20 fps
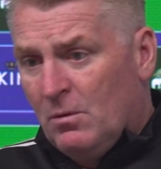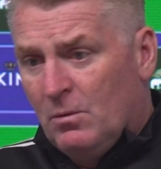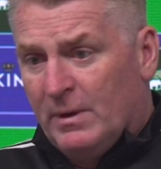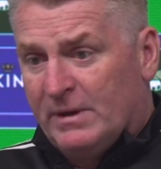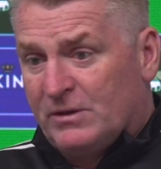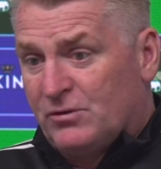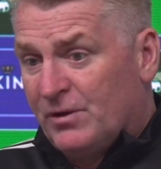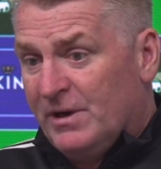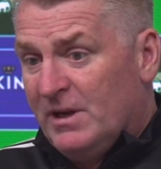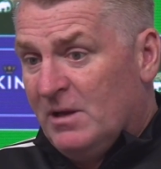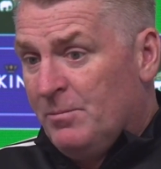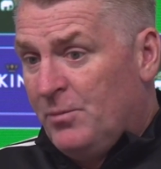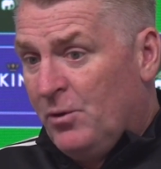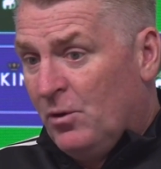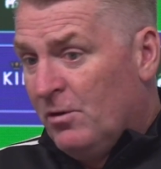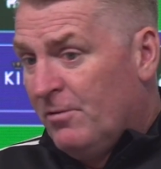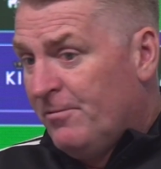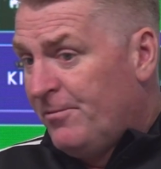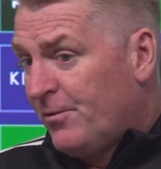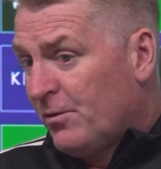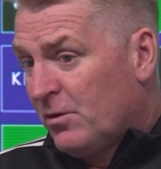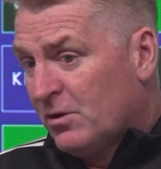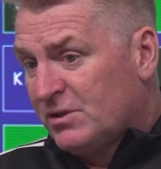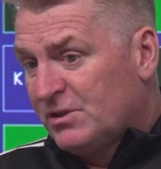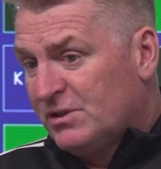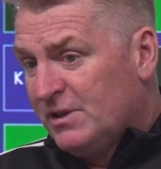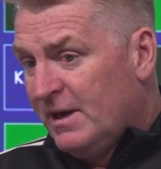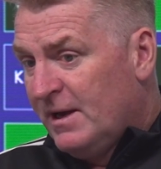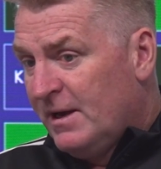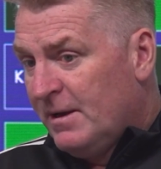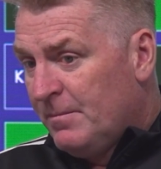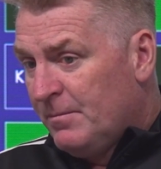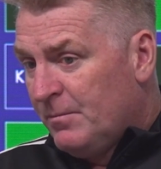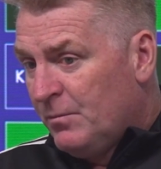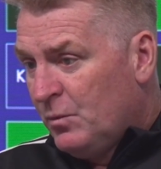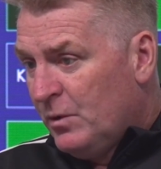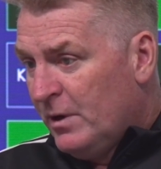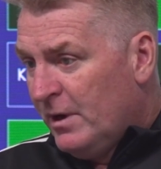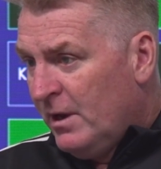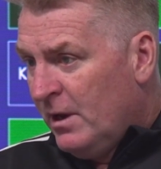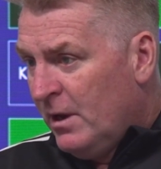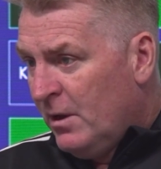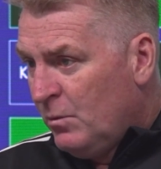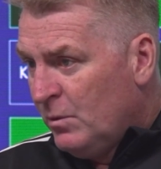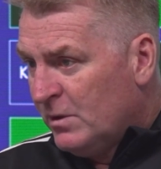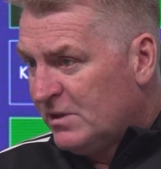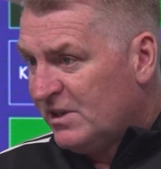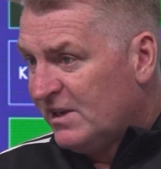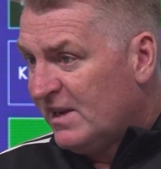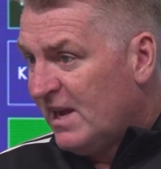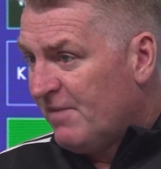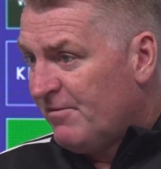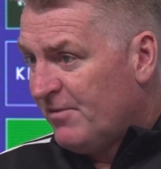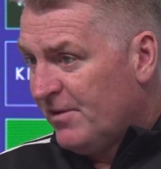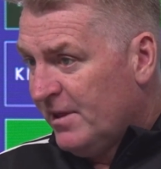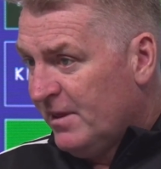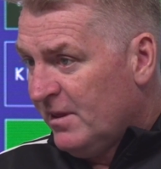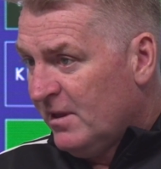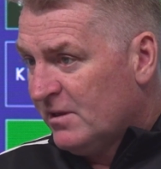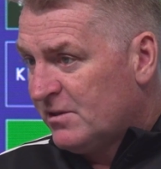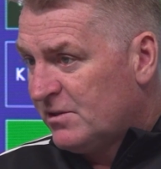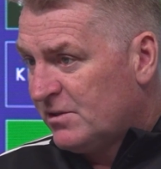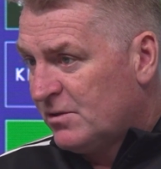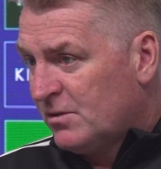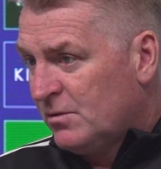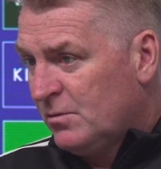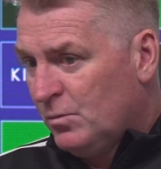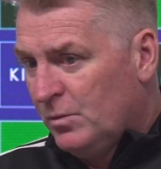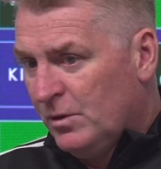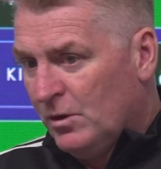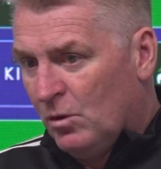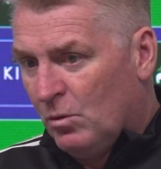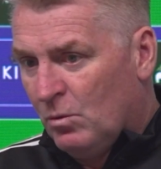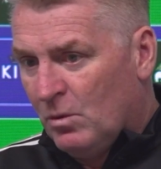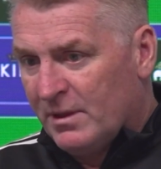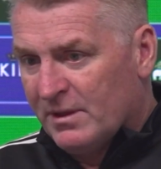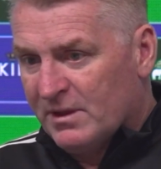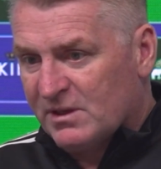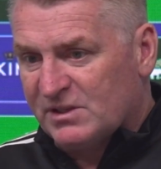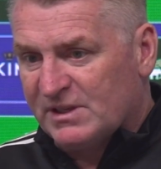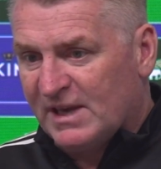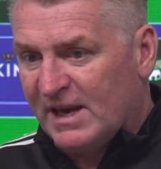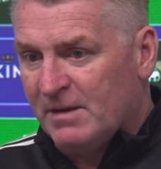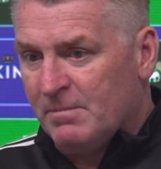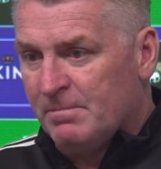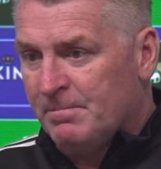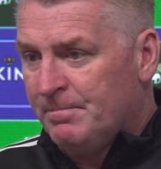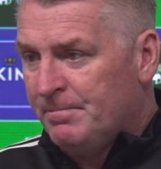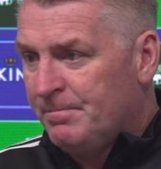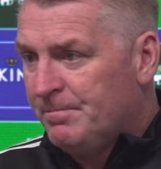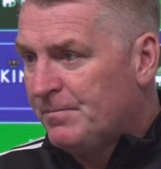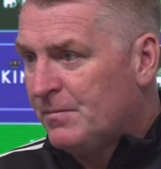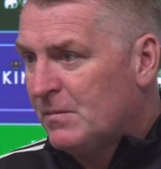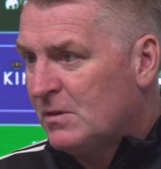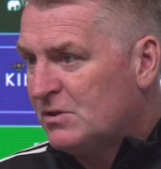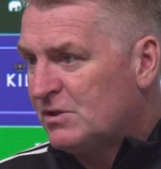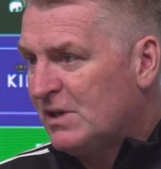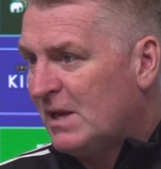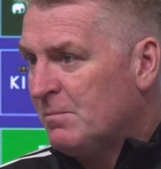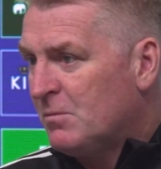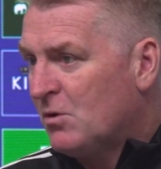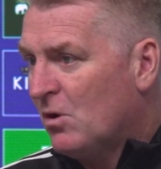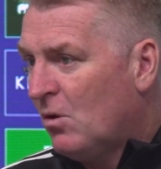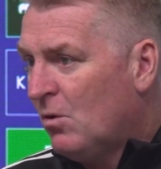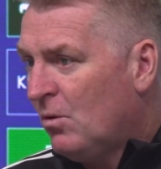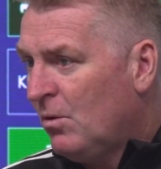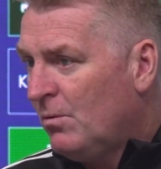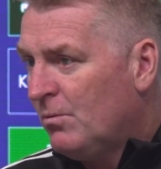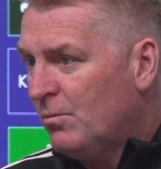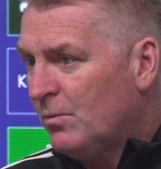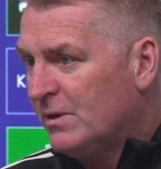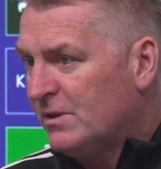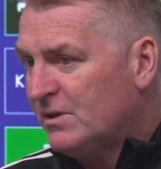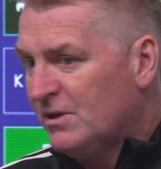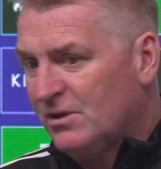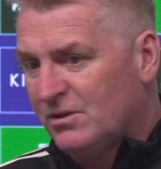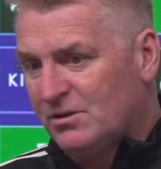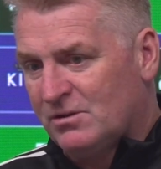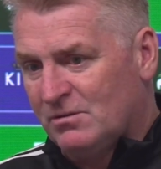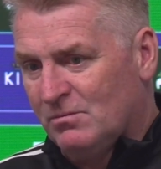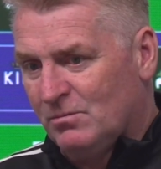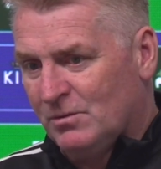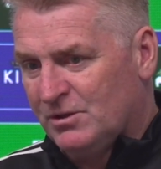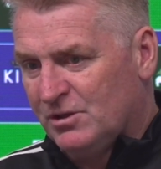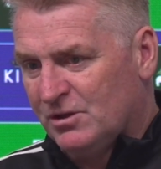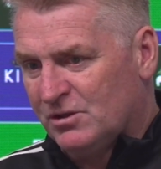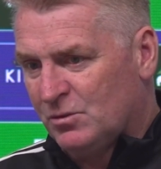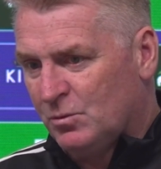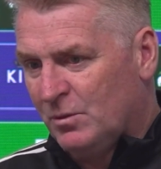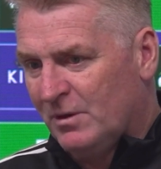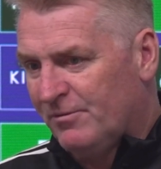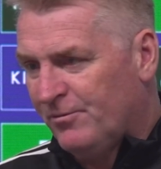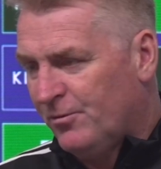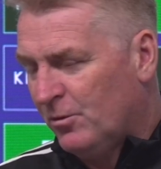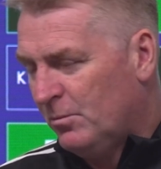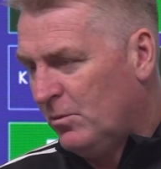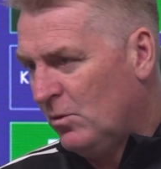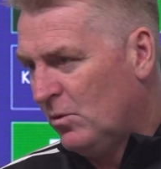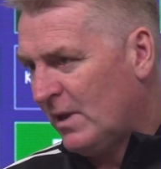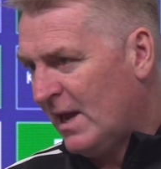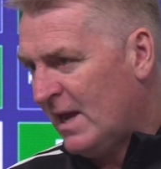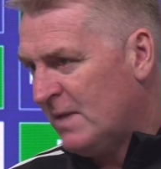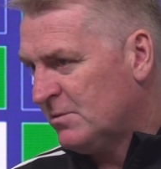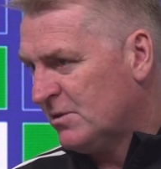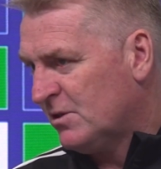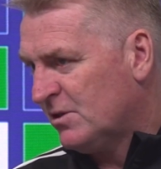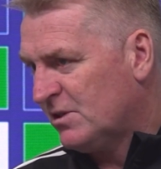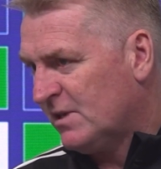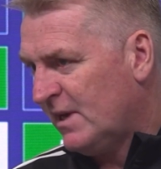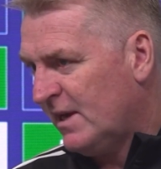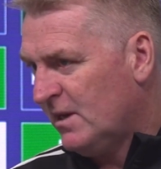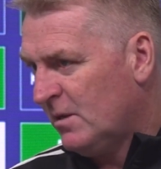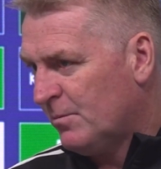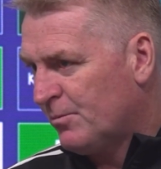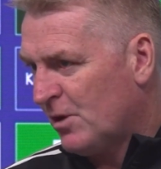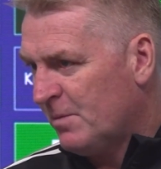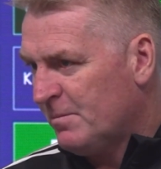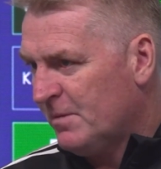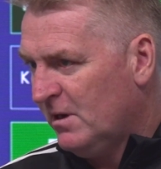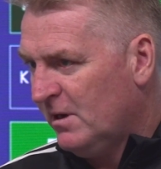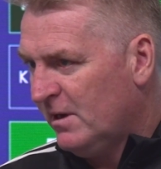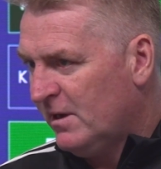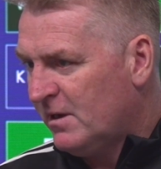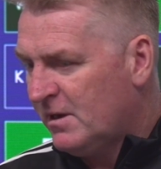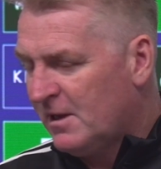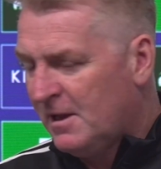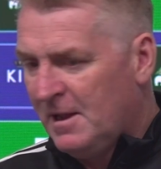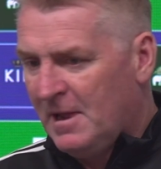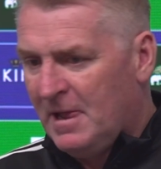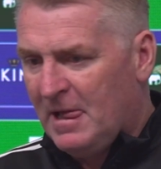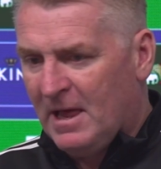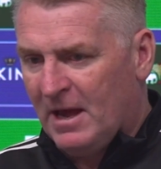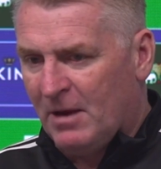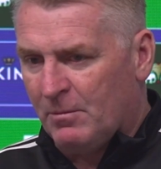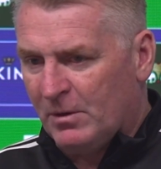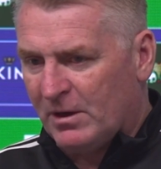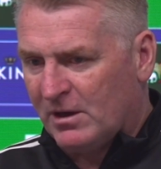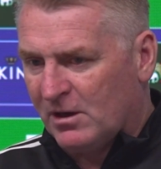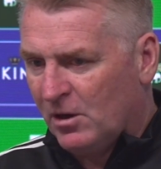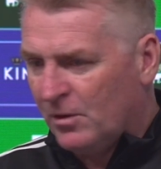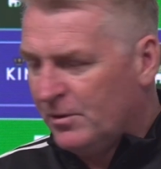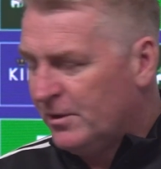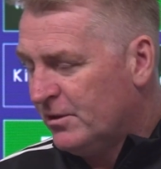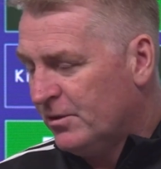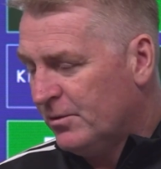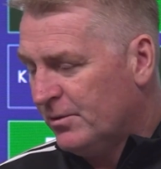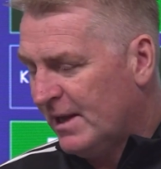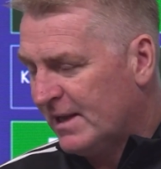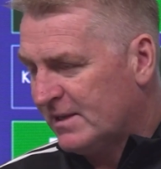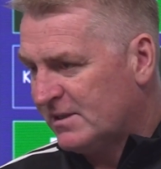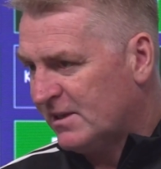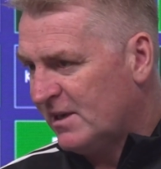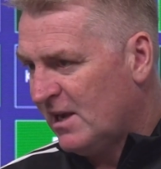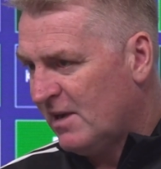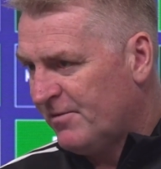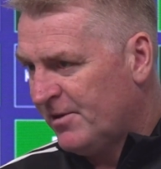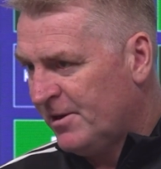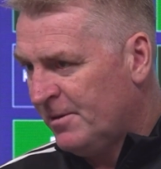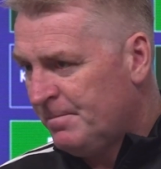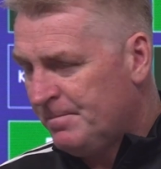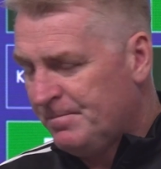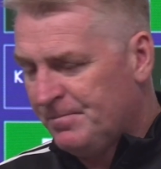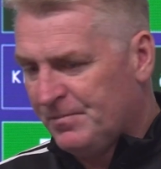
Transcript: Well, it's really important for us that we're together in this. We all want the same goal, which is to win football games and stay in the Premier League, and we can only do that together.